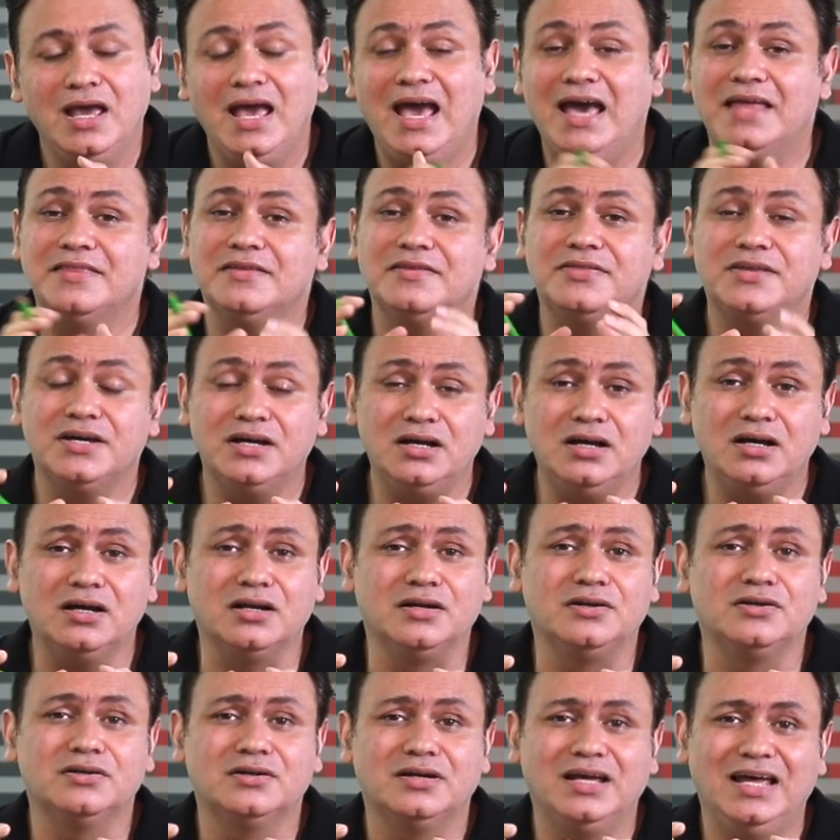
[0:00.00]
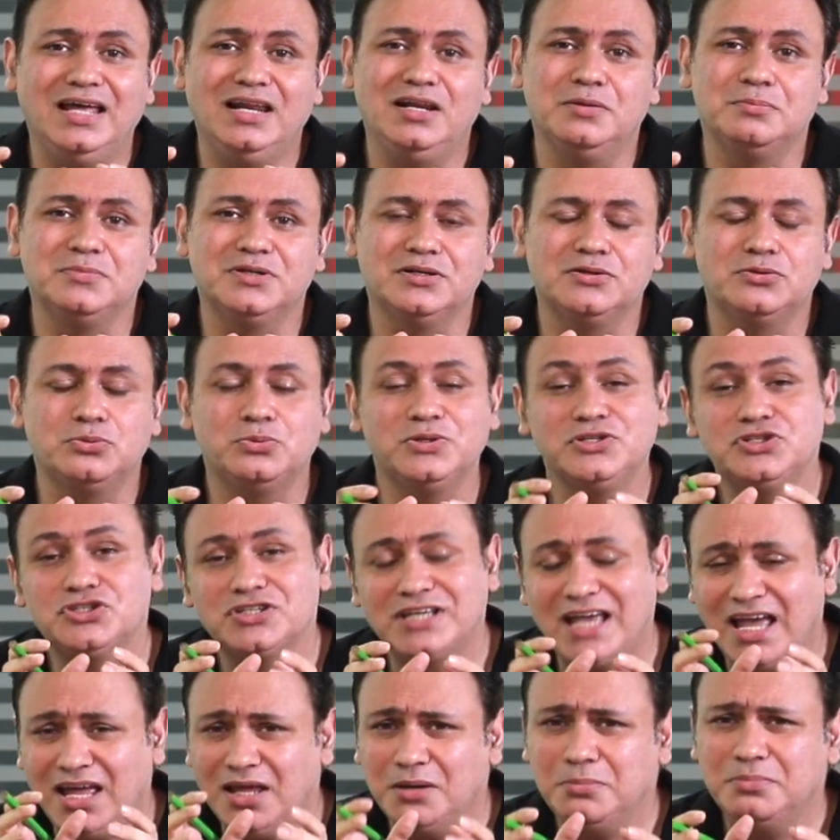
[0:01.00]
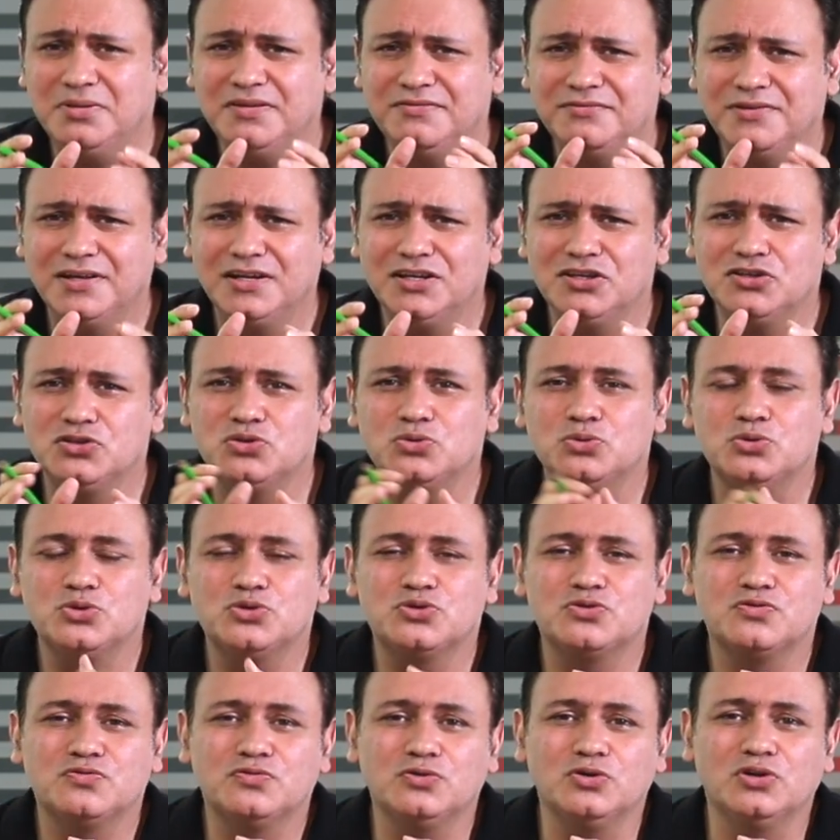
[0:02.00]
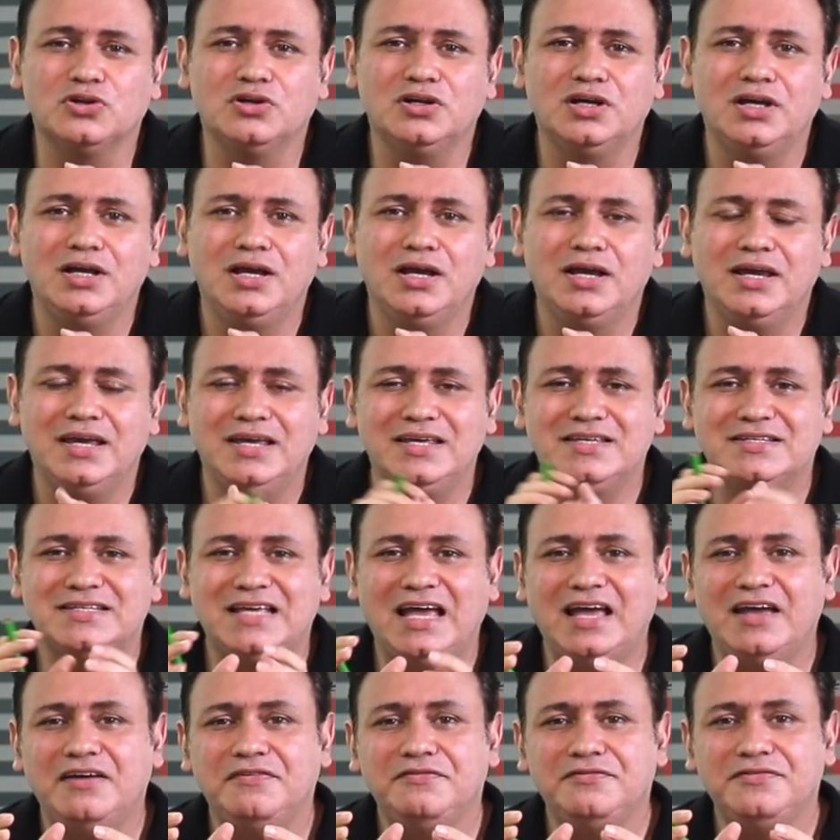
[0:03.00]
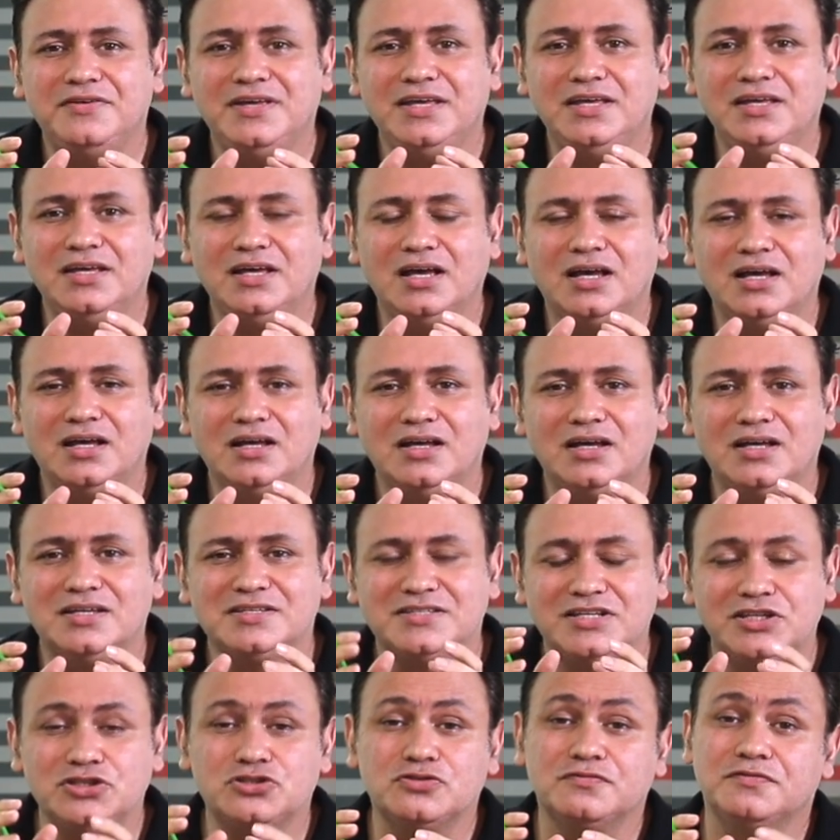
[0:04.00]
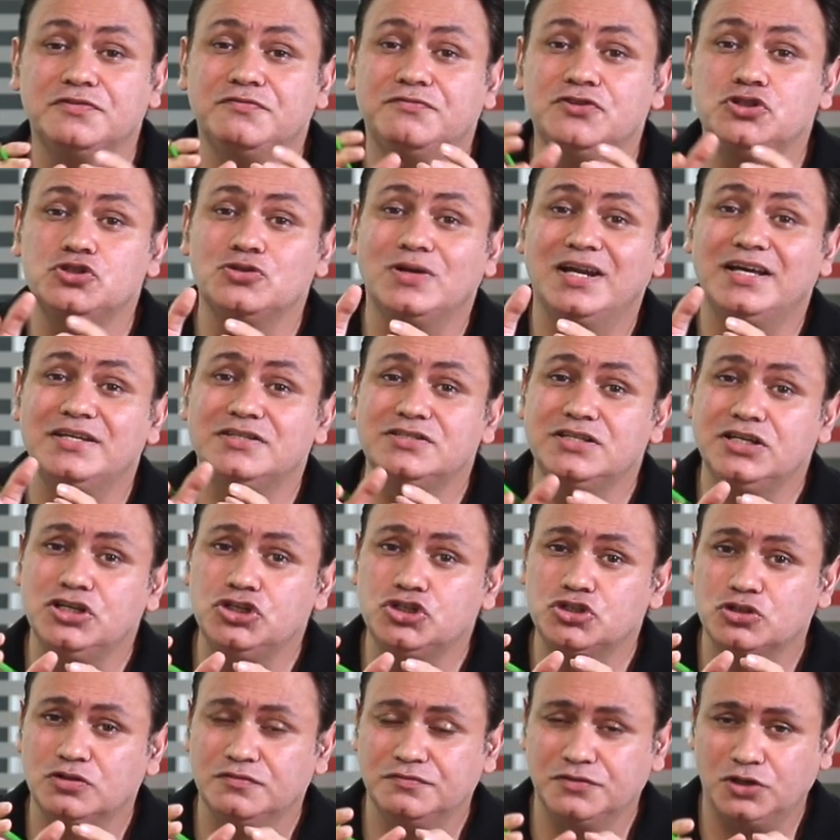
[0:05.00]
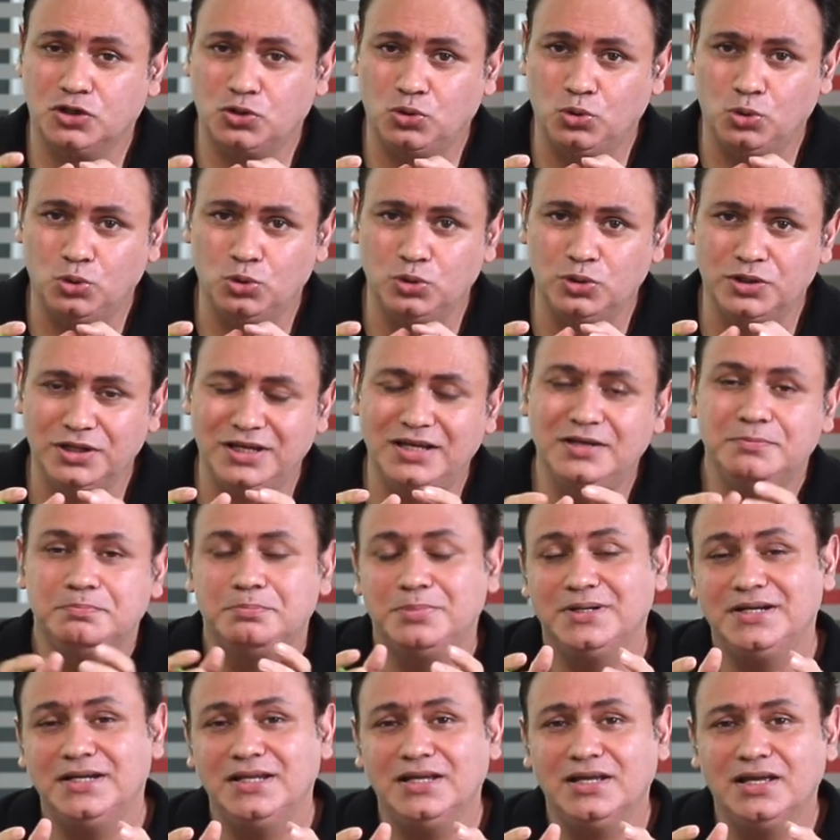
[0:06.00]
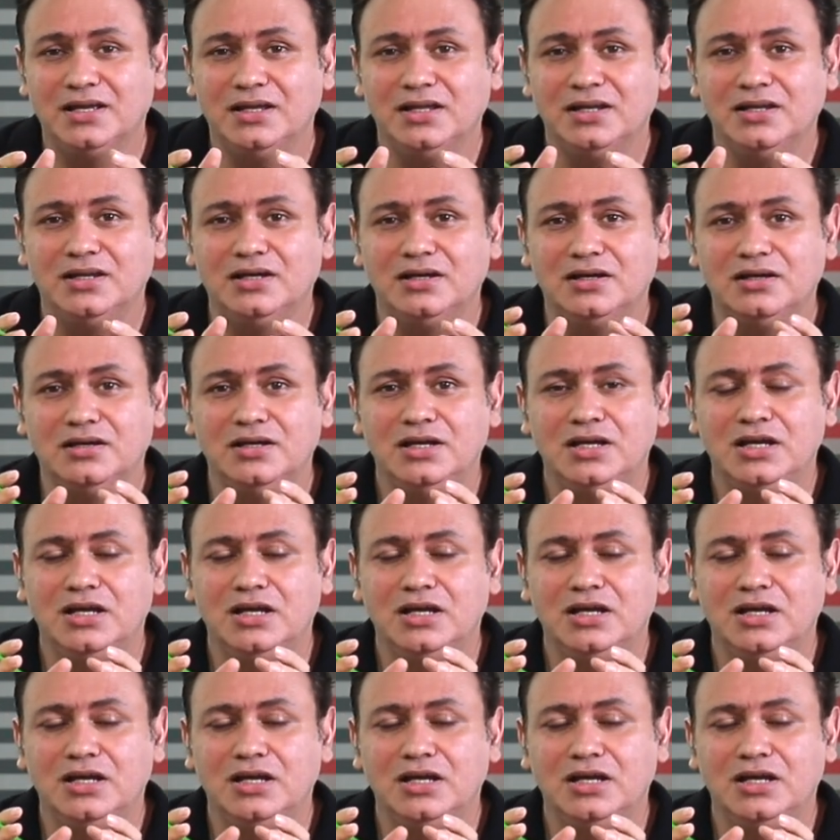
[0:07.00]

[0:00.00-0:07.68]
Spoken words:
And the third element, which can be very useful, is having a sense of the visualization of the code. In particular,